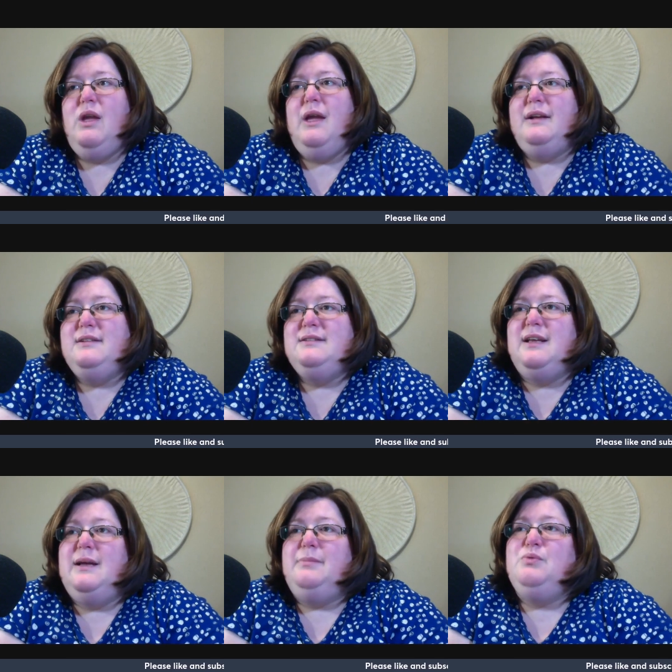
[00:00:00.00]

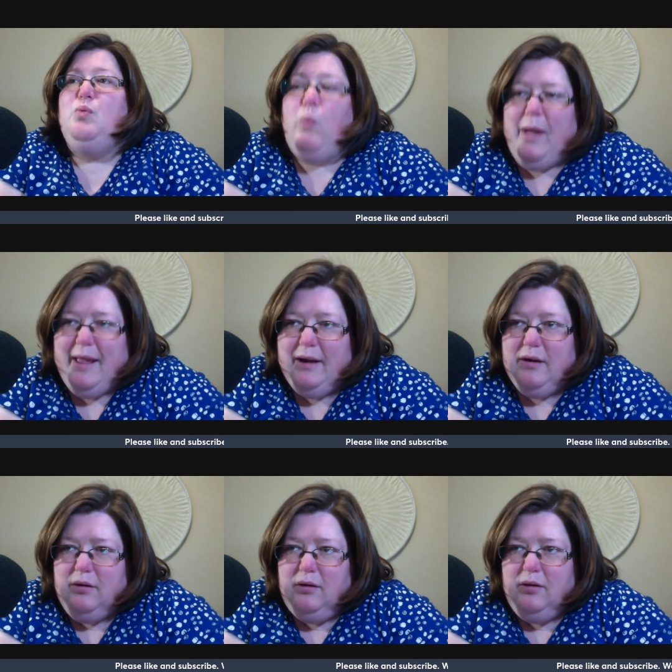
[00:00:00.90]
except
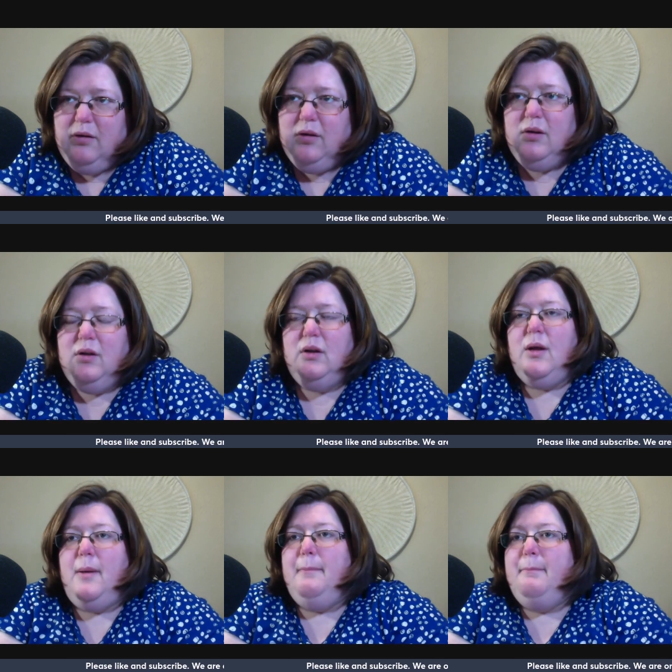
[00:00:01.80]
when
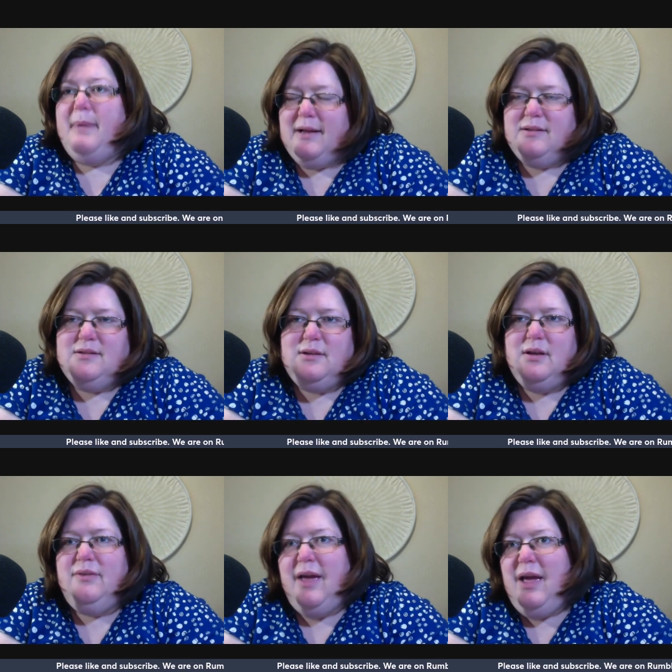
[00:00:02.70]
bad
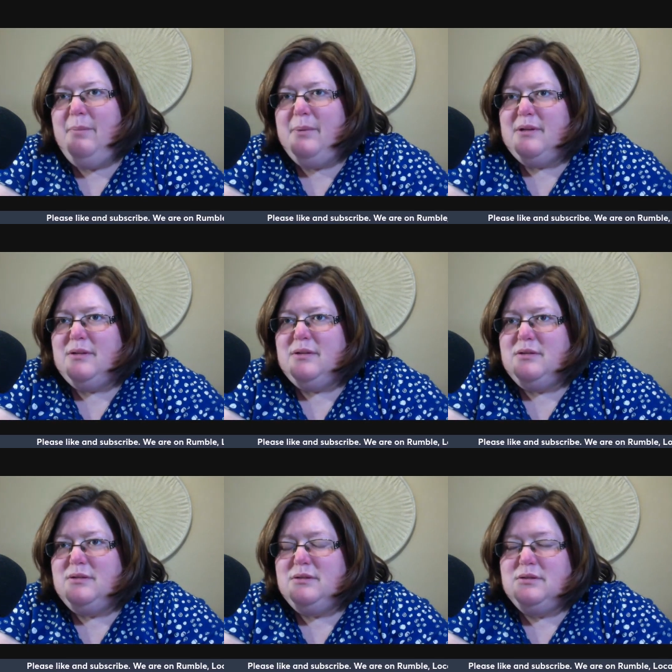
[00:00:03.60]
stuff
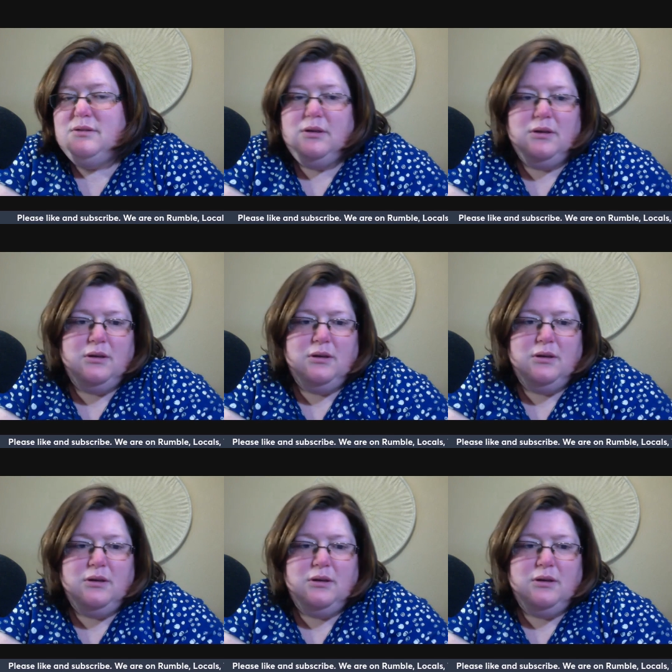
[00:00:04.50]
happens.